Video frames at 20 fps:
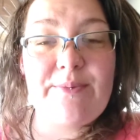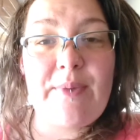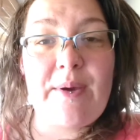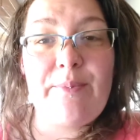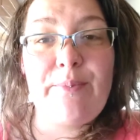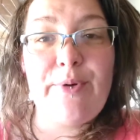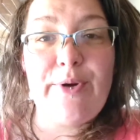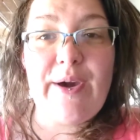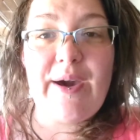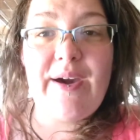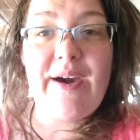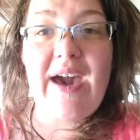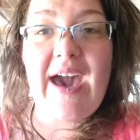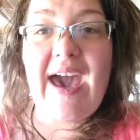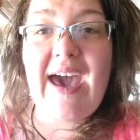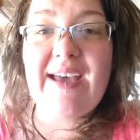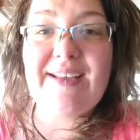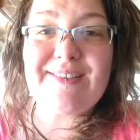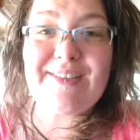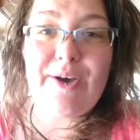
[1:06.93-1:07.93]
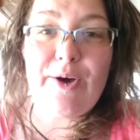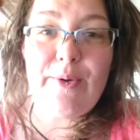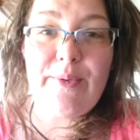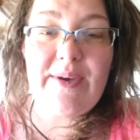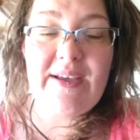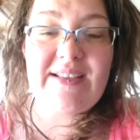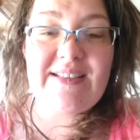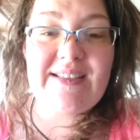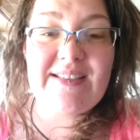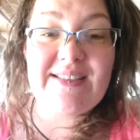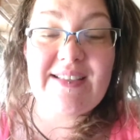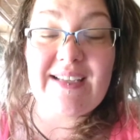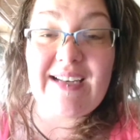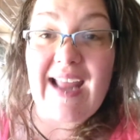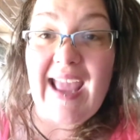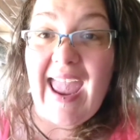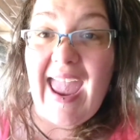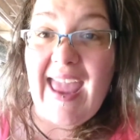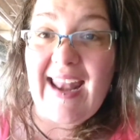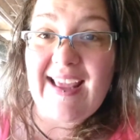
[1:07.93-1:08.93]
And my prayer, as always, is
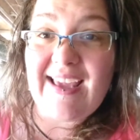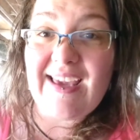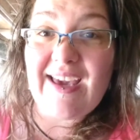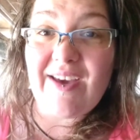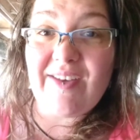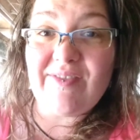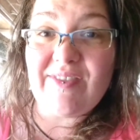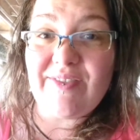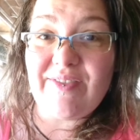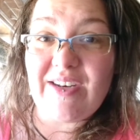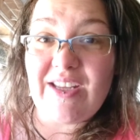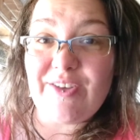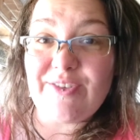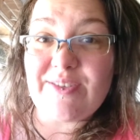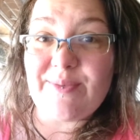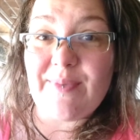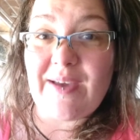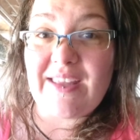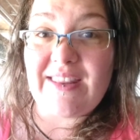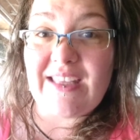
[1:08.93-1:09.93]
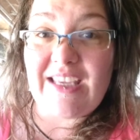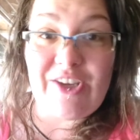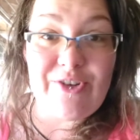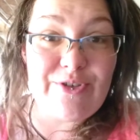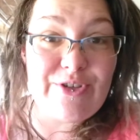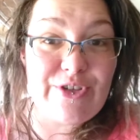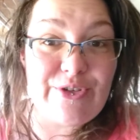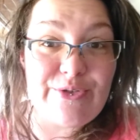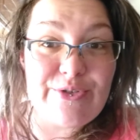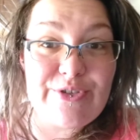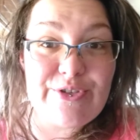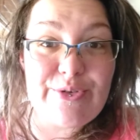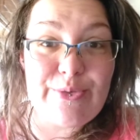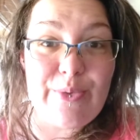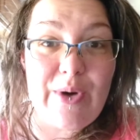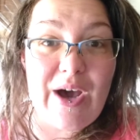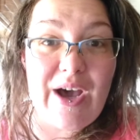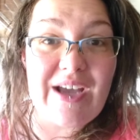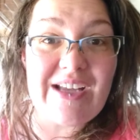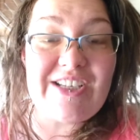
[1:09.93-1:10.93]
that any of the videos of mine that you choose
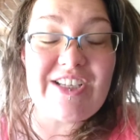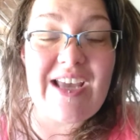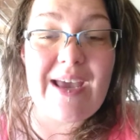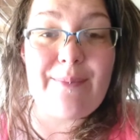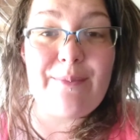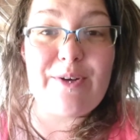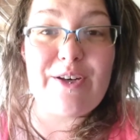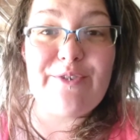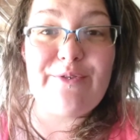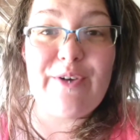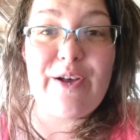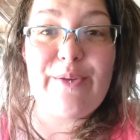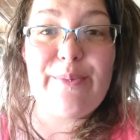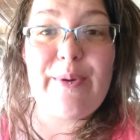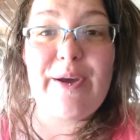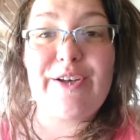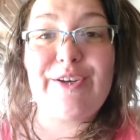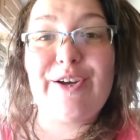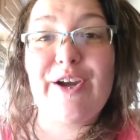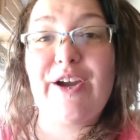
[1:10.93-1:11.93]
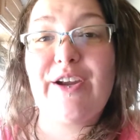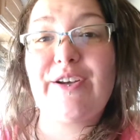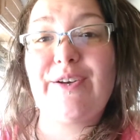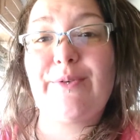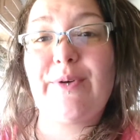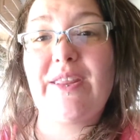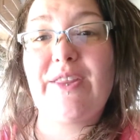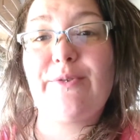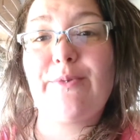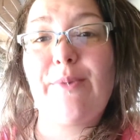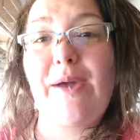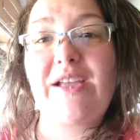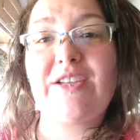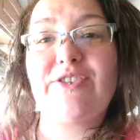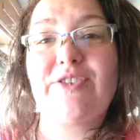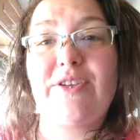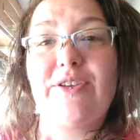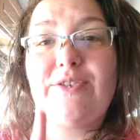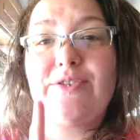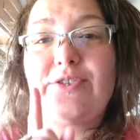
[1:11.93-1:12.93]
to watch happen to fall upon your heart in a way that
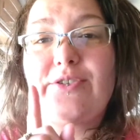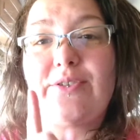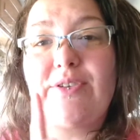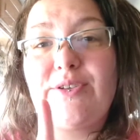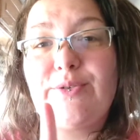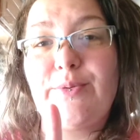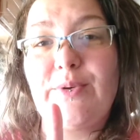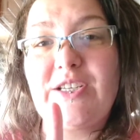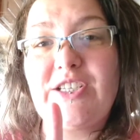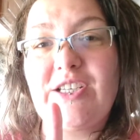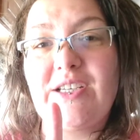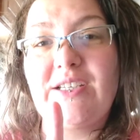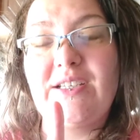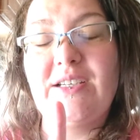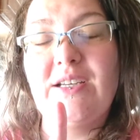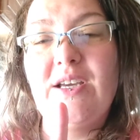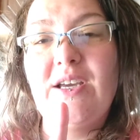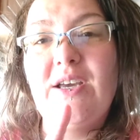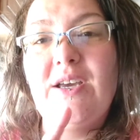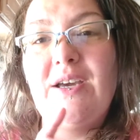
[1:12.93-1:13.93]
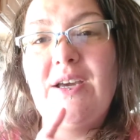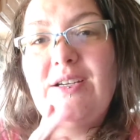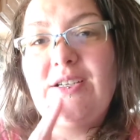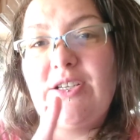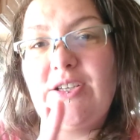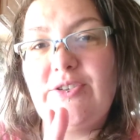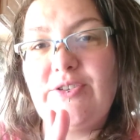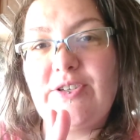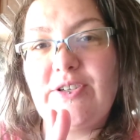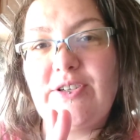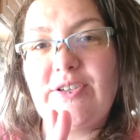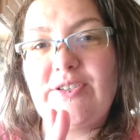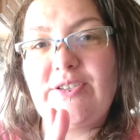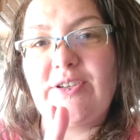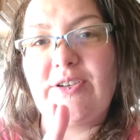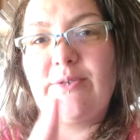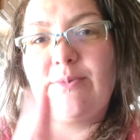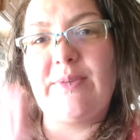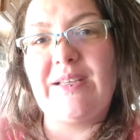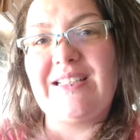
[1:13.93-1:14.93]
reminds you to use your intuition, to use your
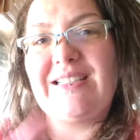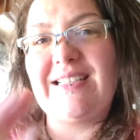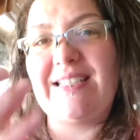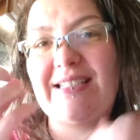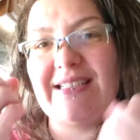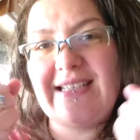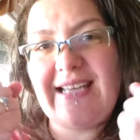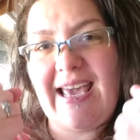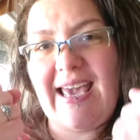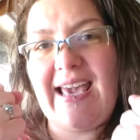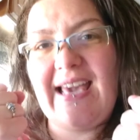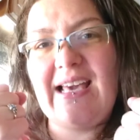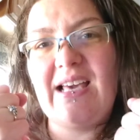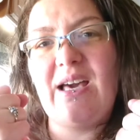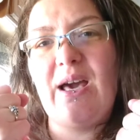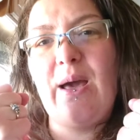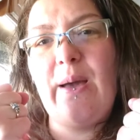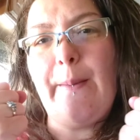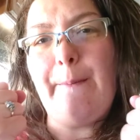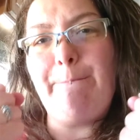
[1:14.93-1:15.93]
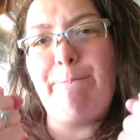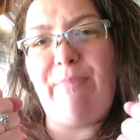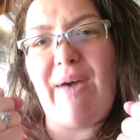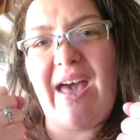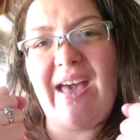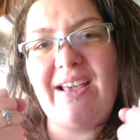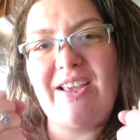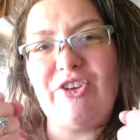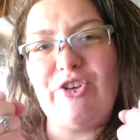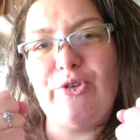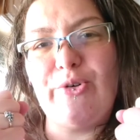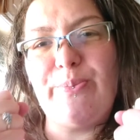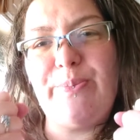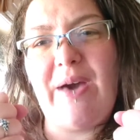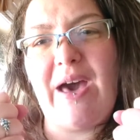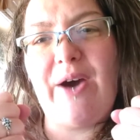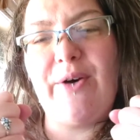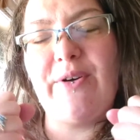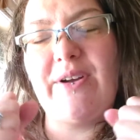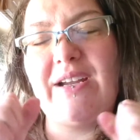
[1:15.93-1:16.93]
discernment, to take back your
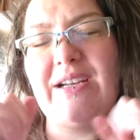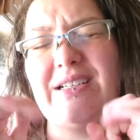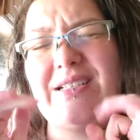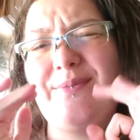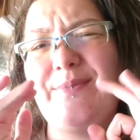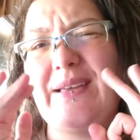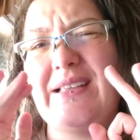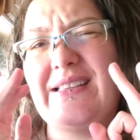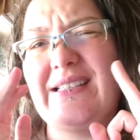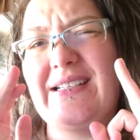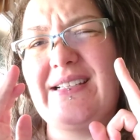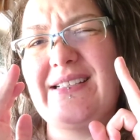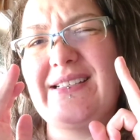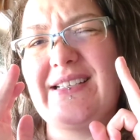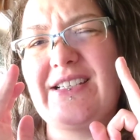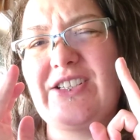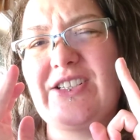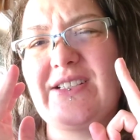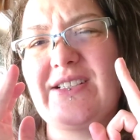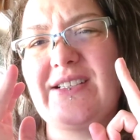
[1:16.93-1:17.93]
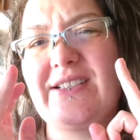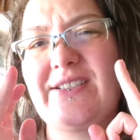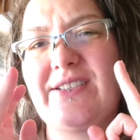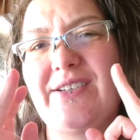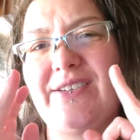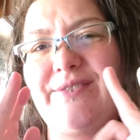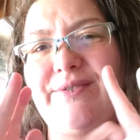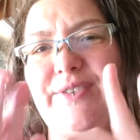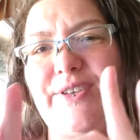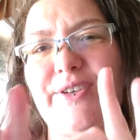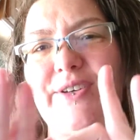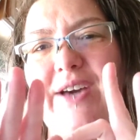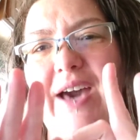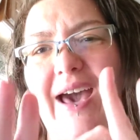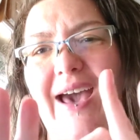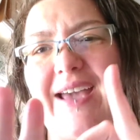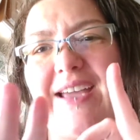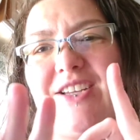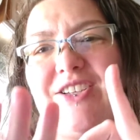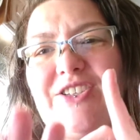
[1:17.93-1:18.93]
power, and to make the decisions that serve your
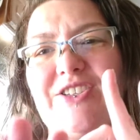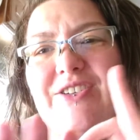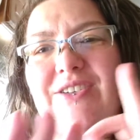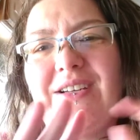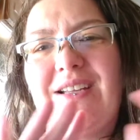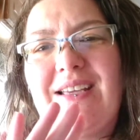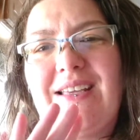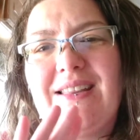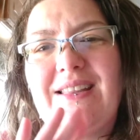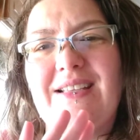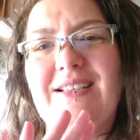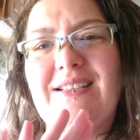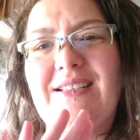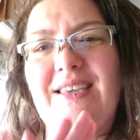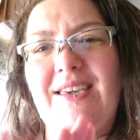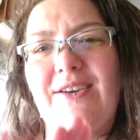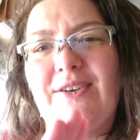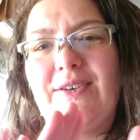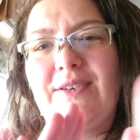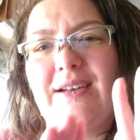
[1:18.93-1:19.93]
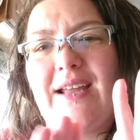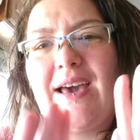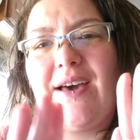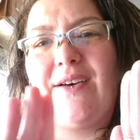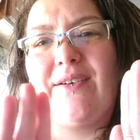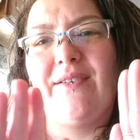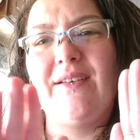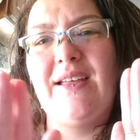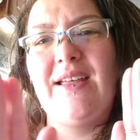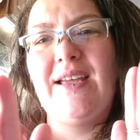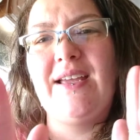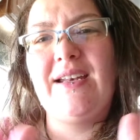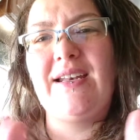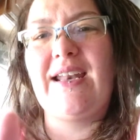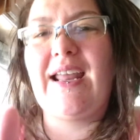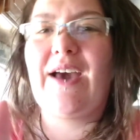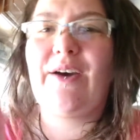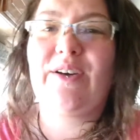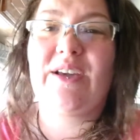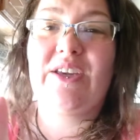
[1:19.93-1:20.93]
highest journey in this here, now,
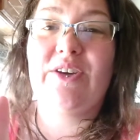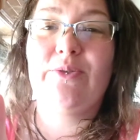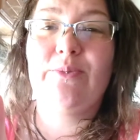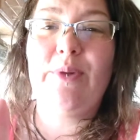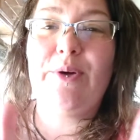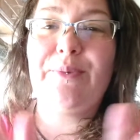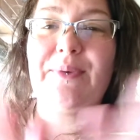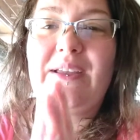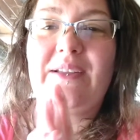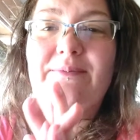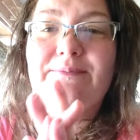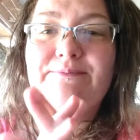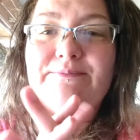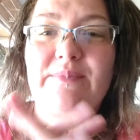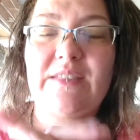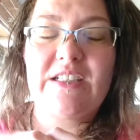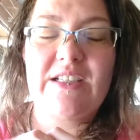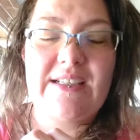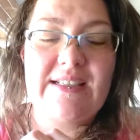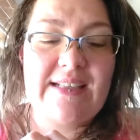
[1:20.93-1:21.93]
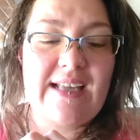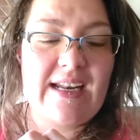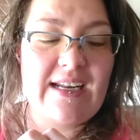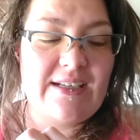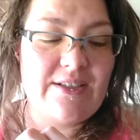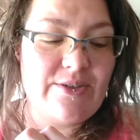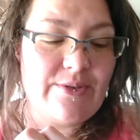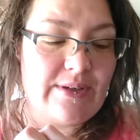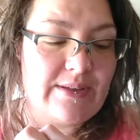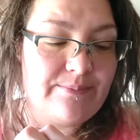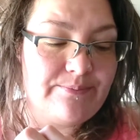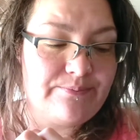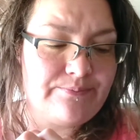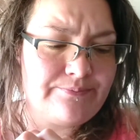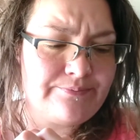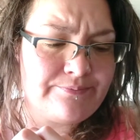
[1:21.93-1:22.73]
now, here moment. So let's get into it.